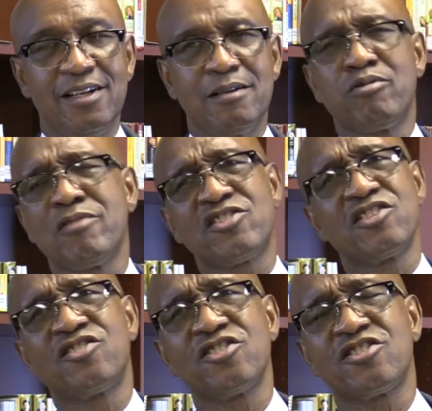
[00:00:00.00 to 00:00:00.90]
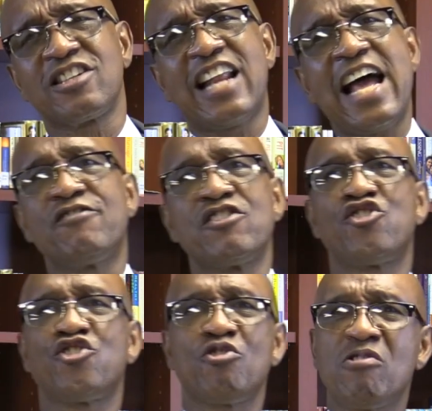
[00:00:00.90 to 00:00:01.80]
Brothers and sisters, life is
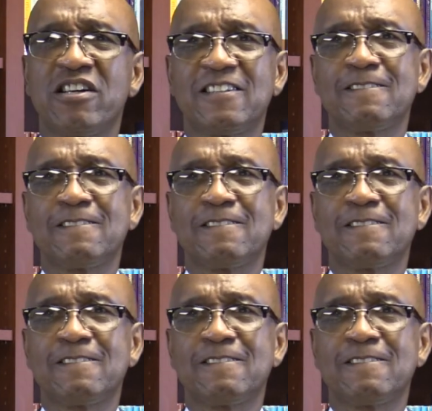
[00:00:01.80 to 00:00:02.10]
short.